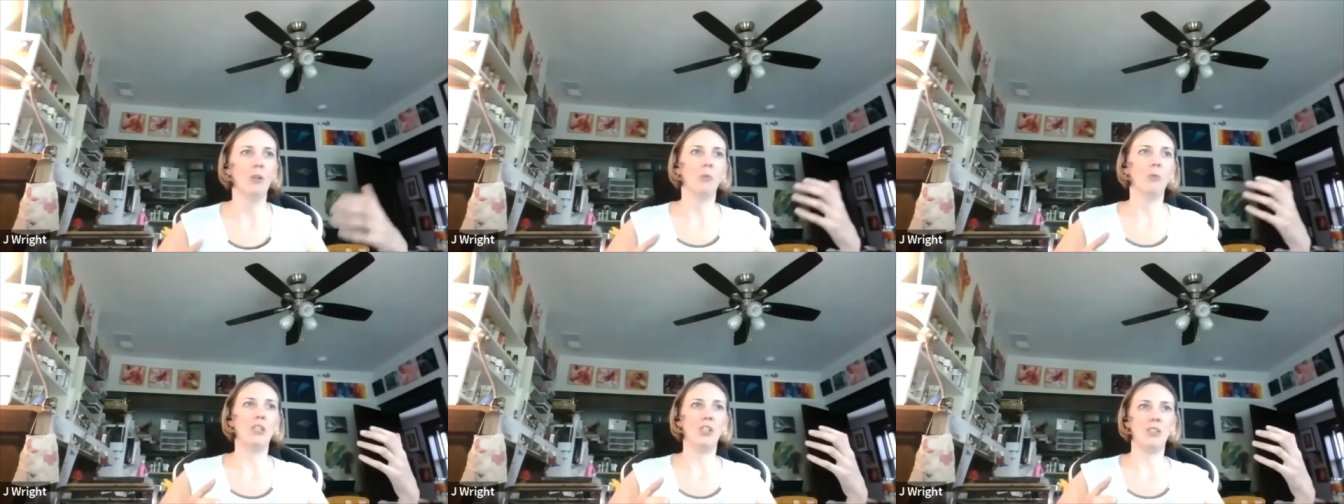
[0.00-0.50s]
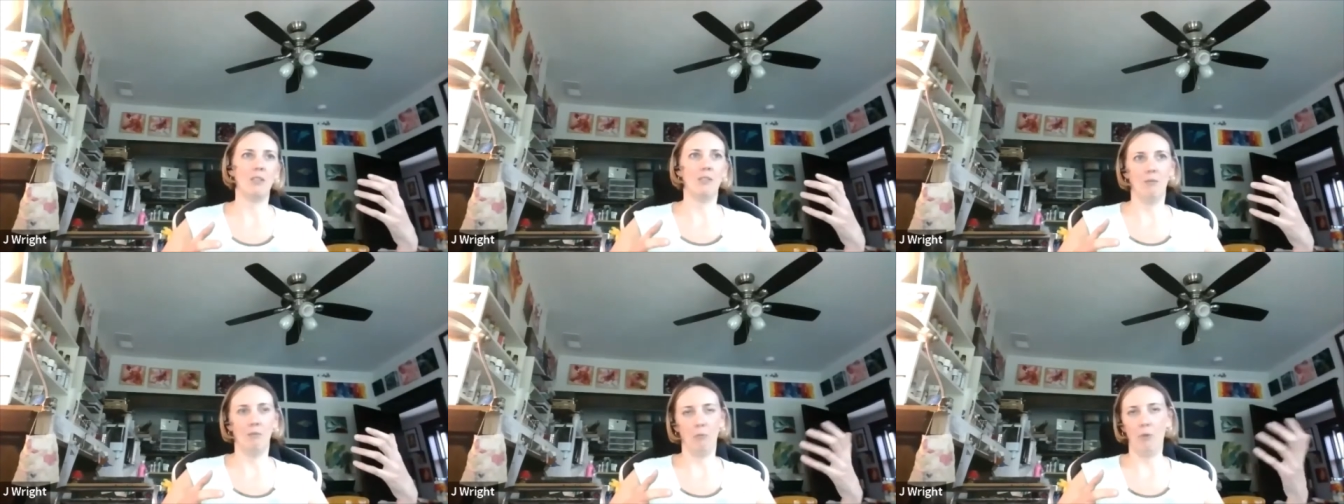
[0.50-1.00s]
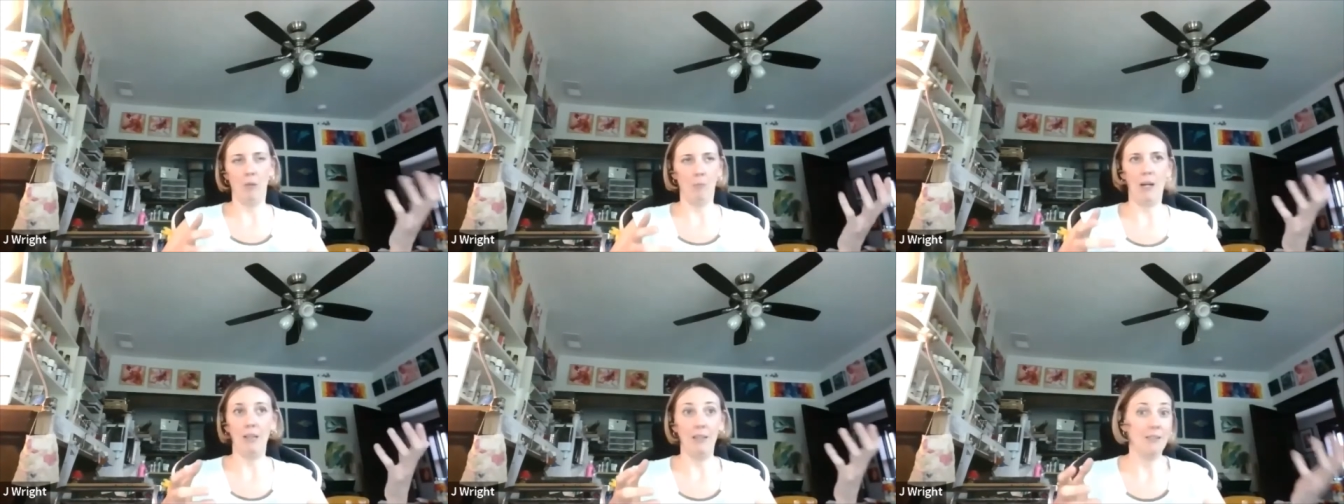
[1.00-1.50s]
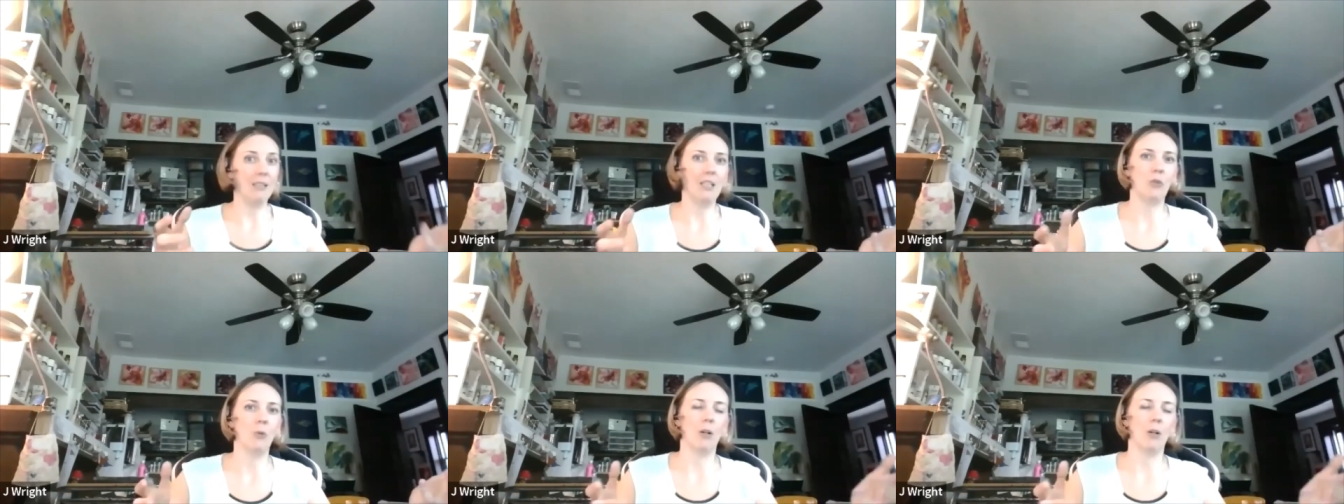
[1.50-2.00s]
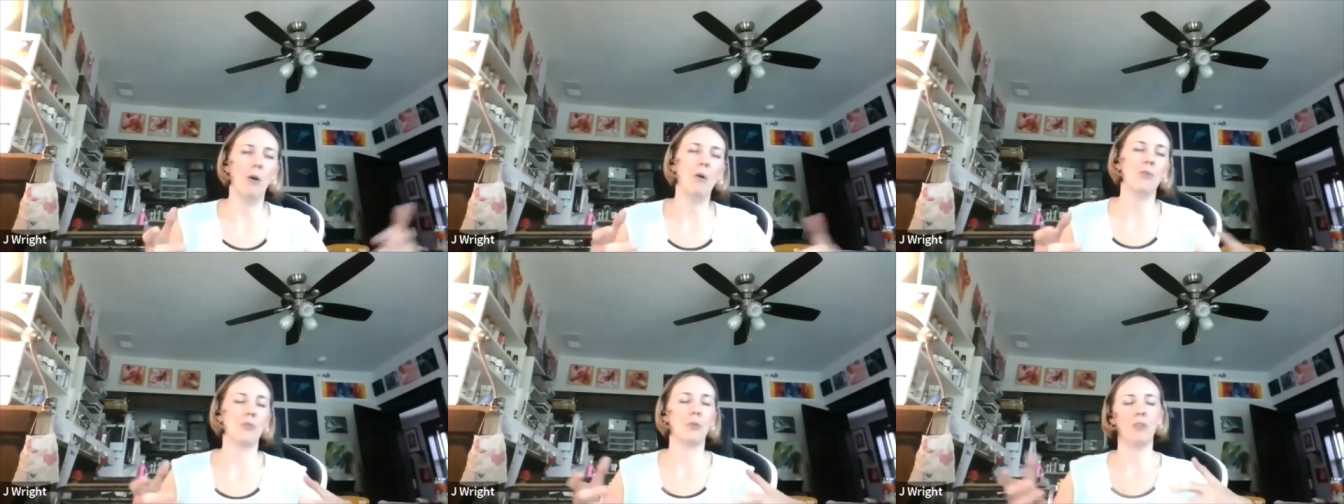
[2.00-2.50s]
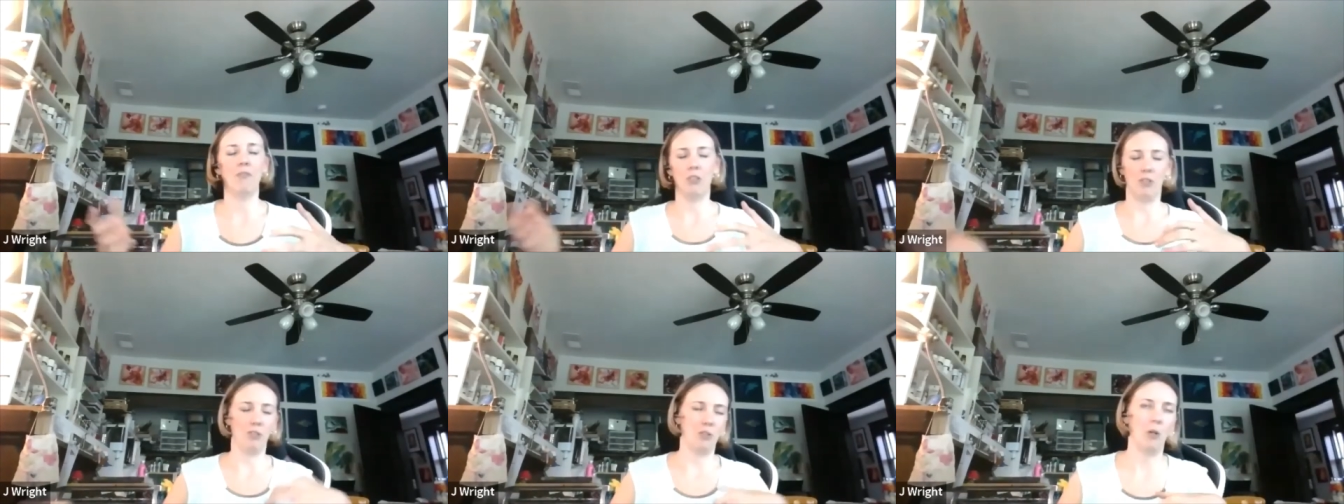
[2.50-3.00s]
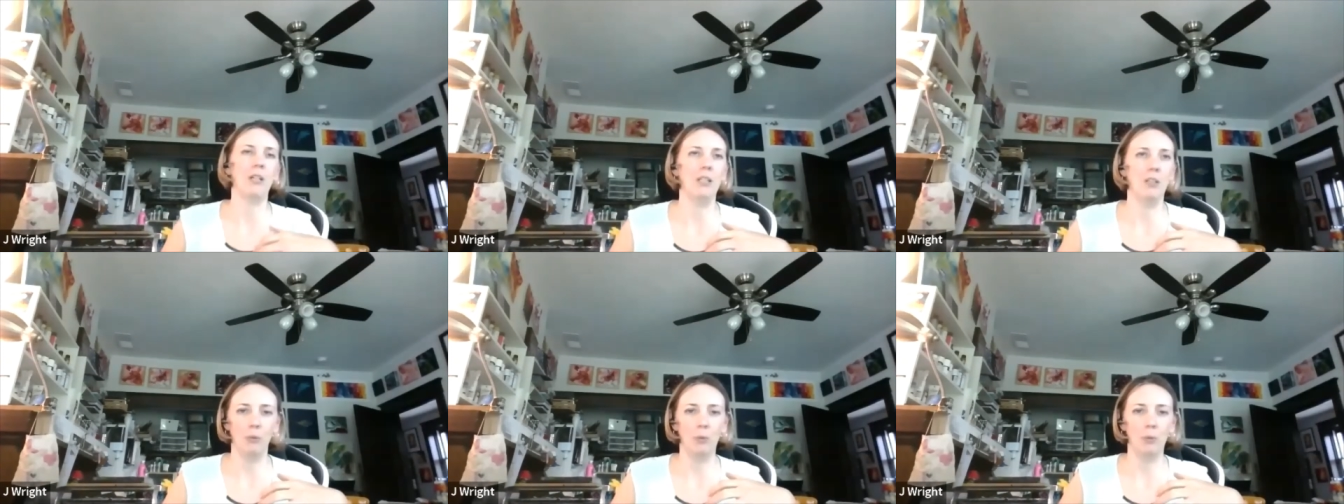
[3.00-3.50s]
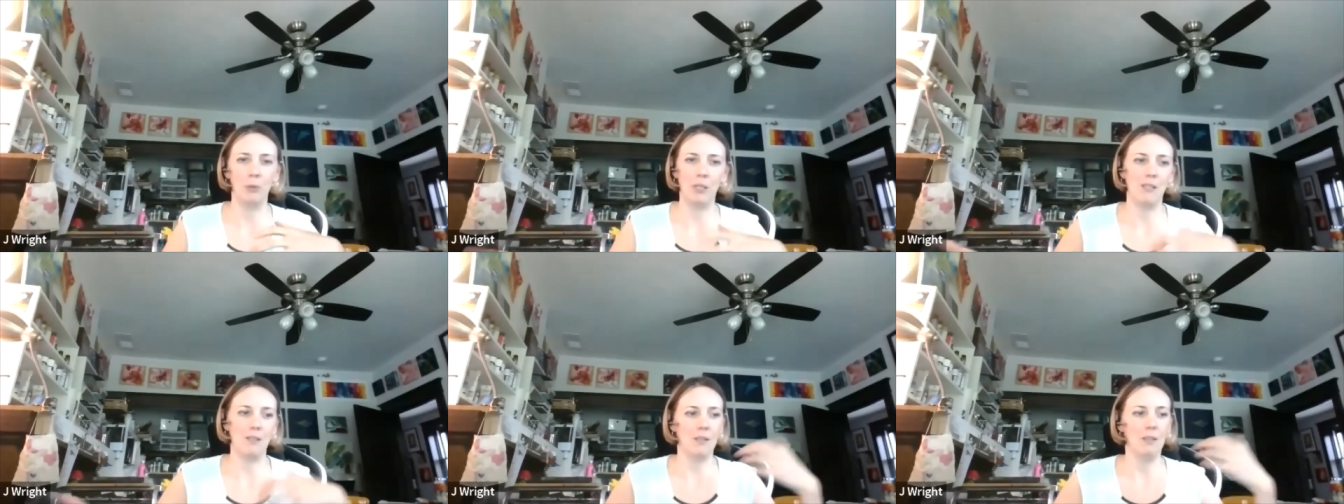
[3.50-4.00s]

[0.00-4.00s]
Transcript: We just by listening to our calls or even just talking to employees